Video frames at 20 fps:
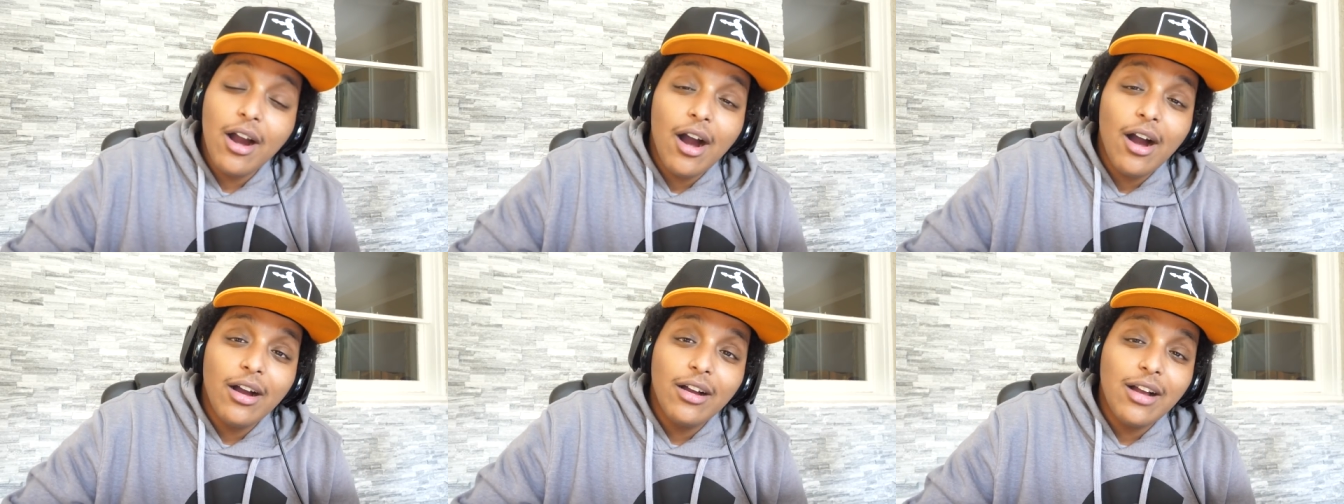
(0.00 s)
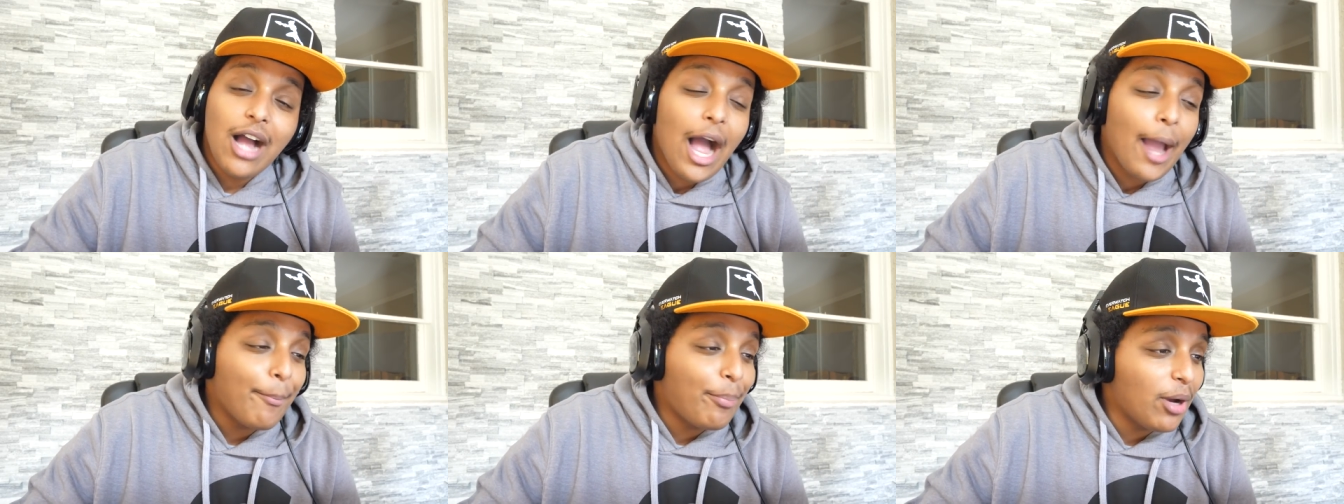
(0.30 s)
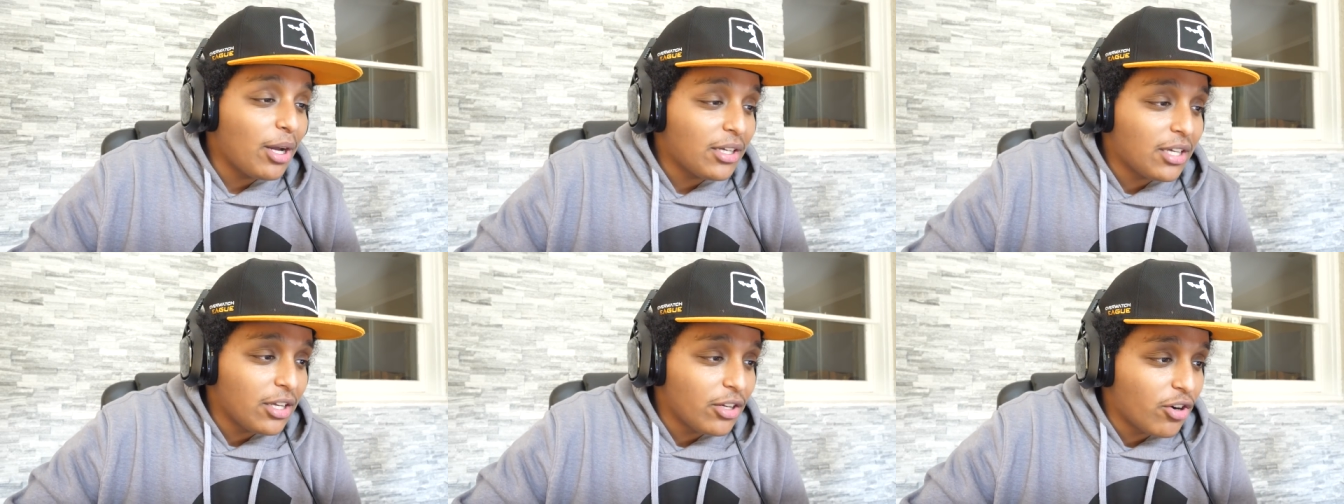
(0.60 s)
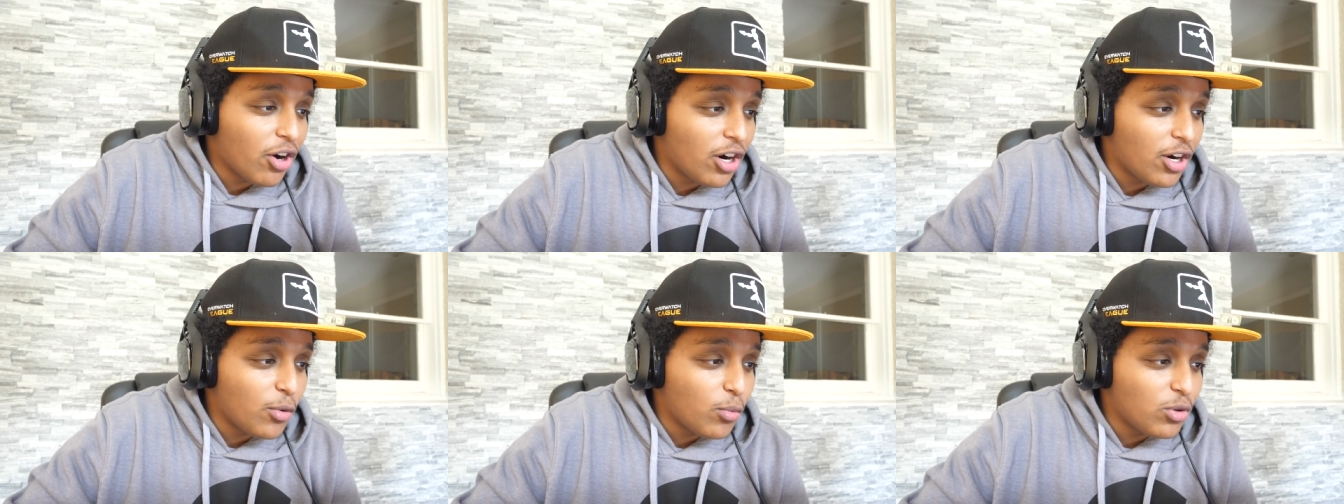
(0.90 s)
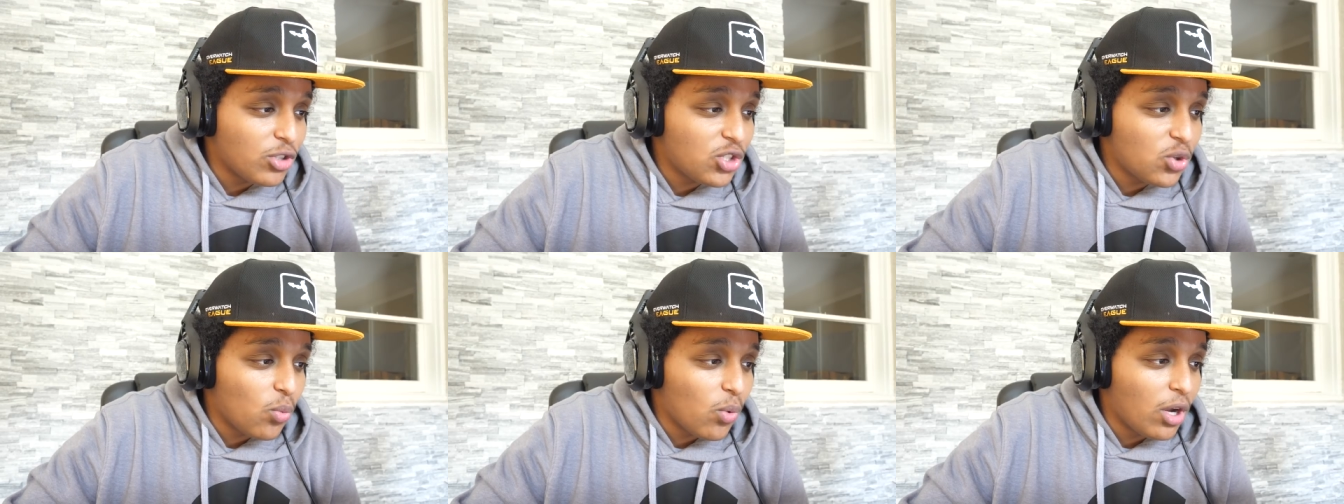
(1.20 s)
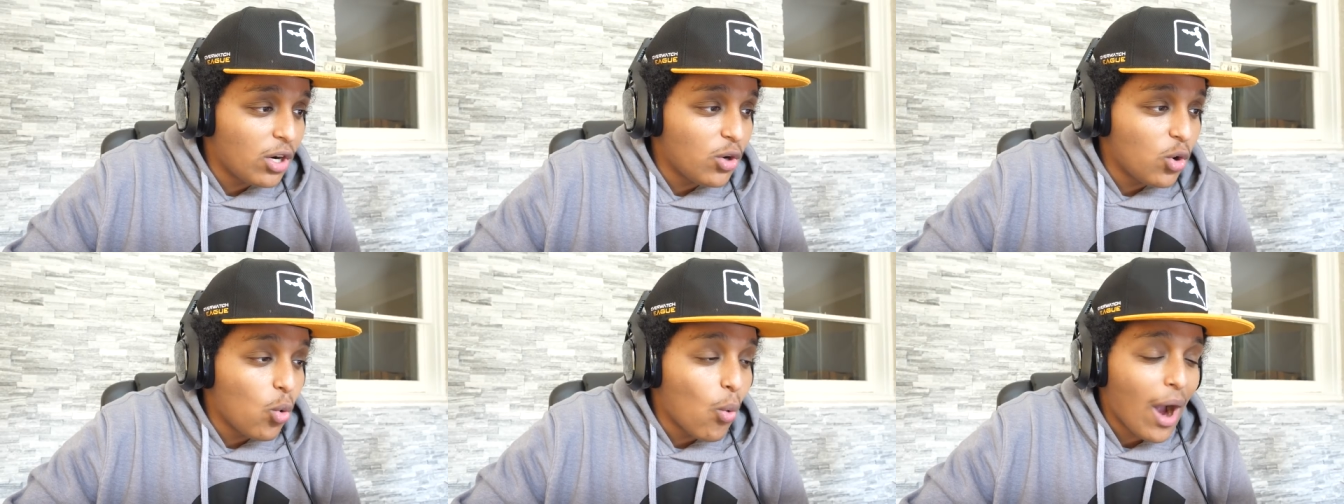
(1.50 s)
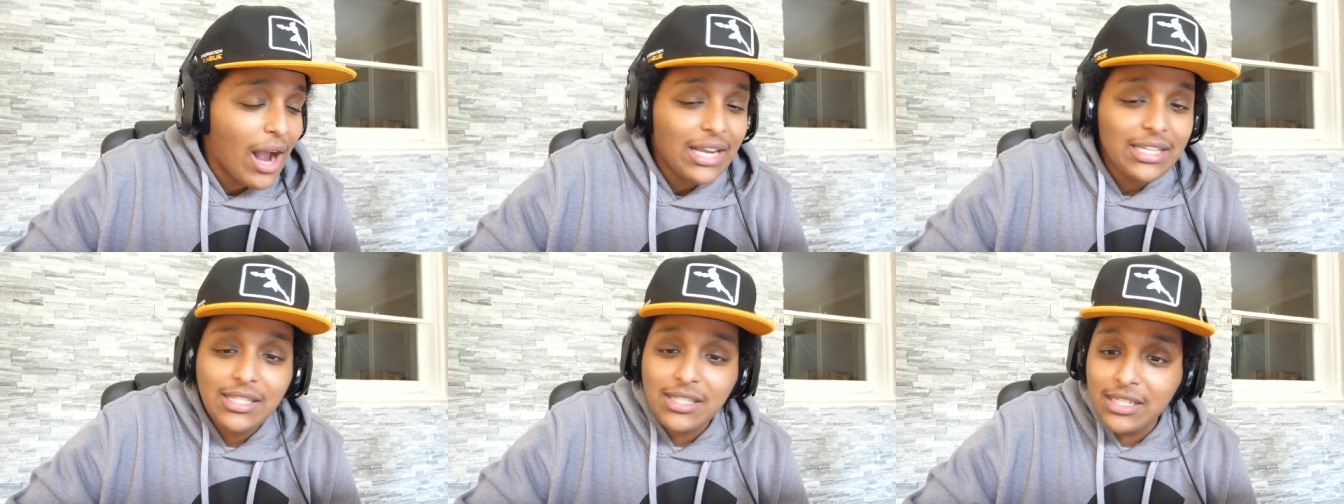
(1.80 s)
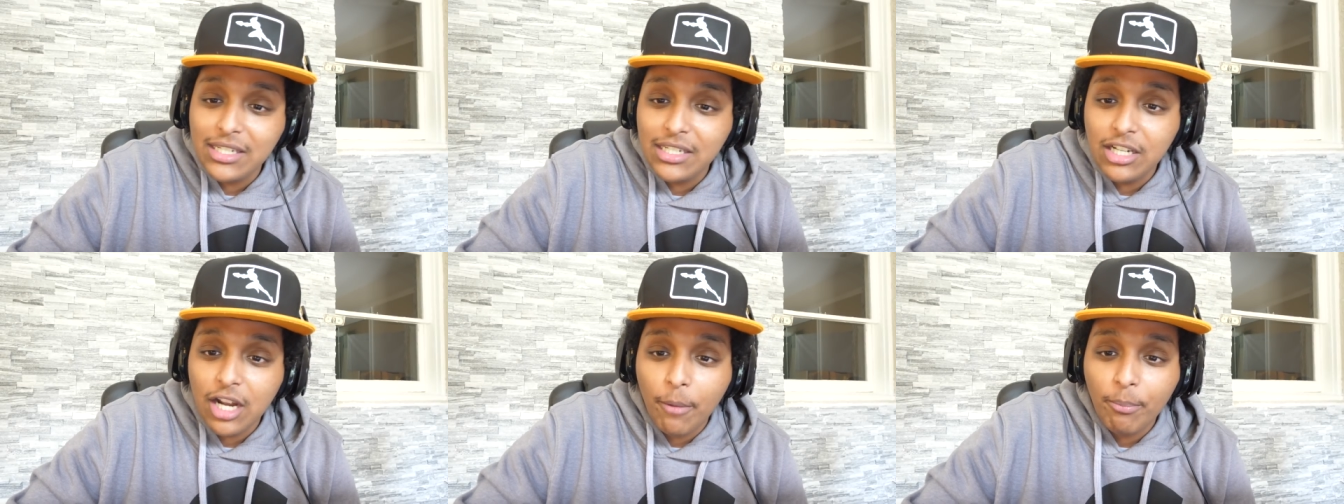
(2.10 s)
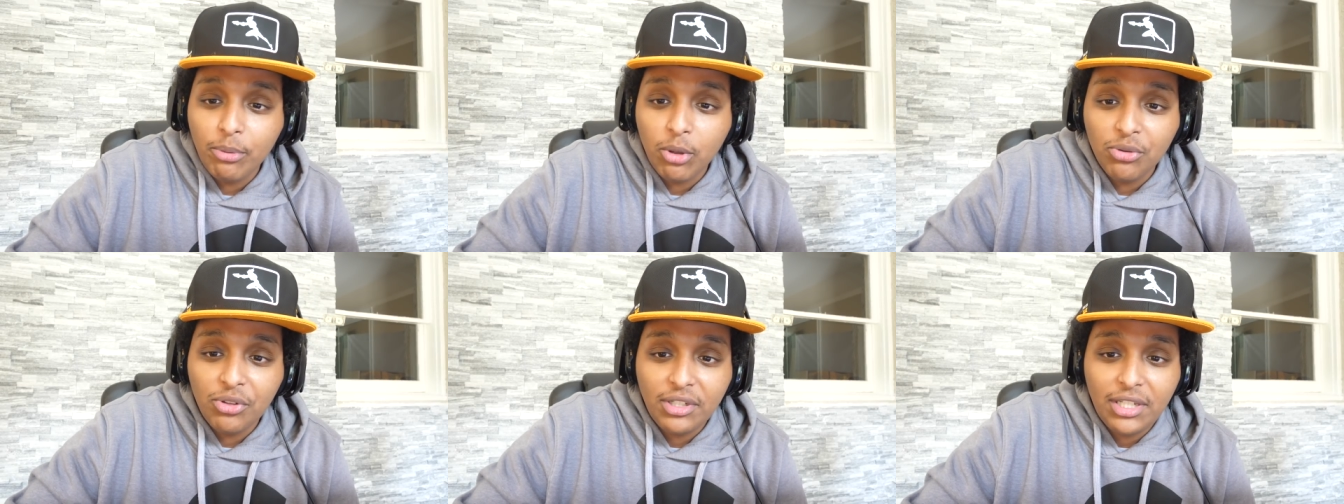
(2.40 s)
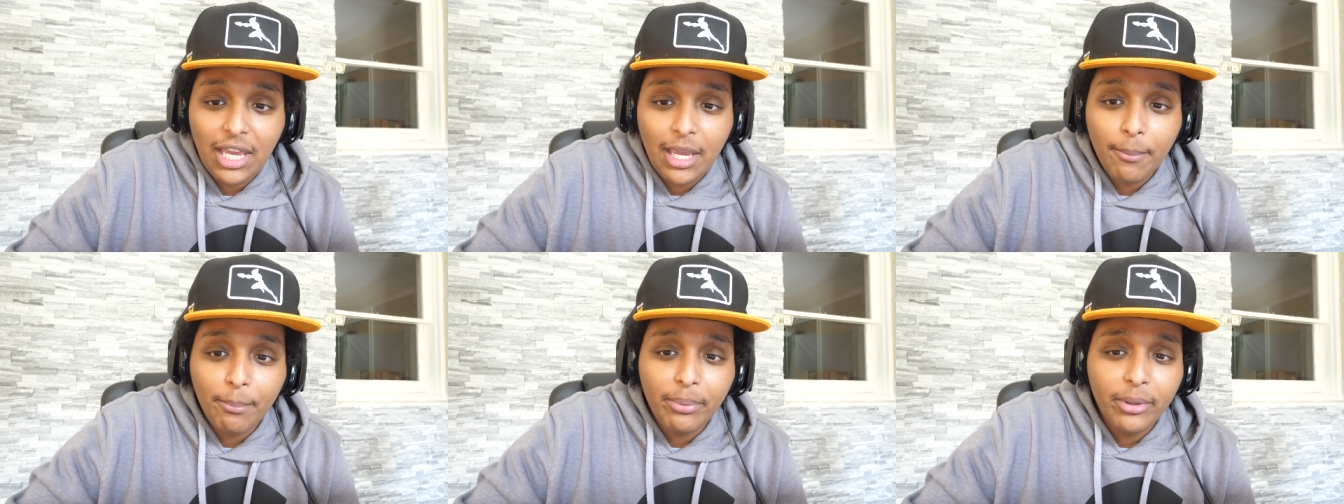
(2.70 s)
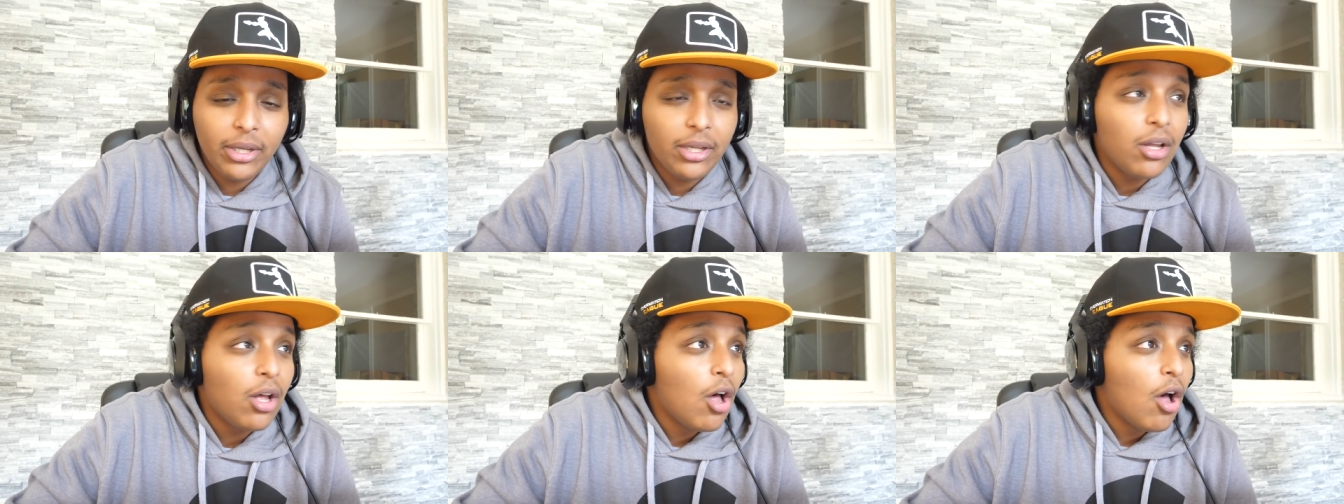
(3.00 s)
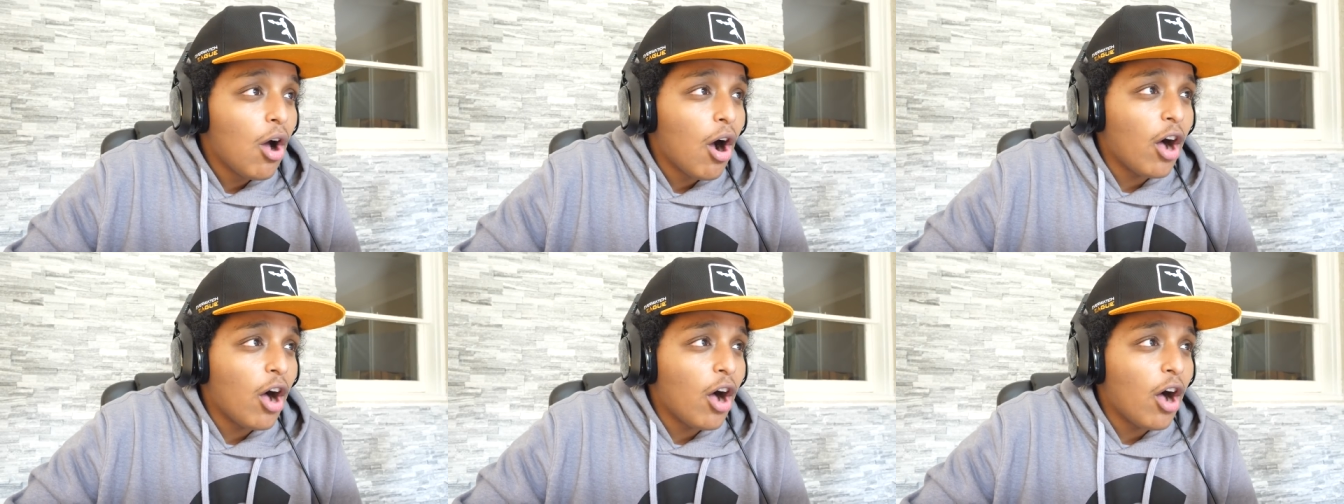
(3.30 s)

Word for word: iPod King Carter was the one who I seen upload the gameplay,